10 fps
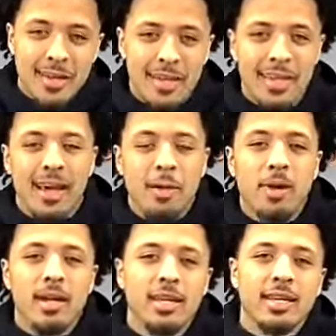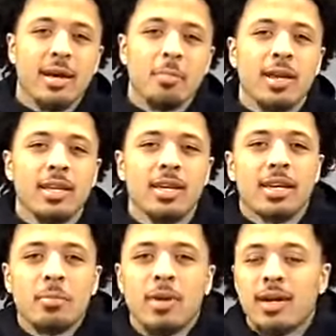Yeah, I might need
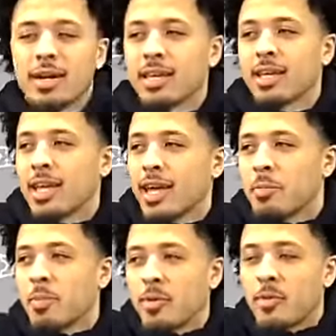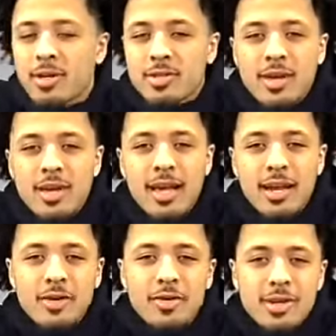to get ahead of my work, so I ain't got to
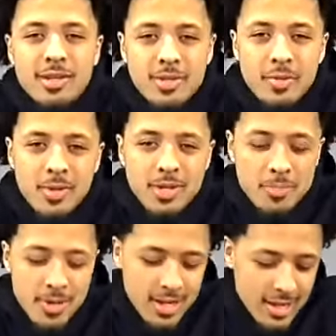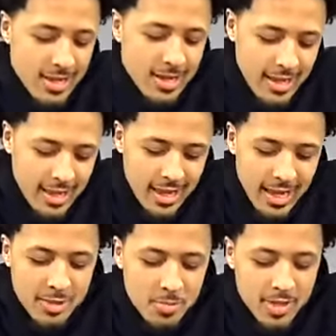go in there so much. But
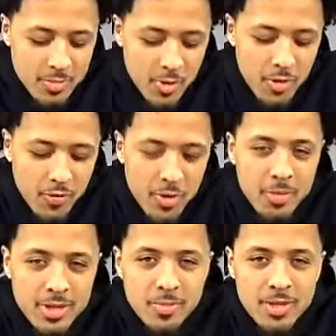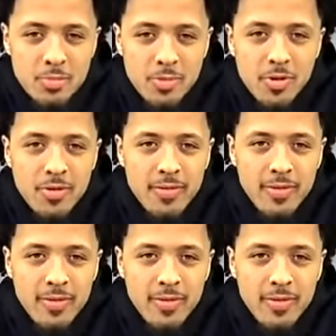yeah, it's been smooth for me. It's been smooth.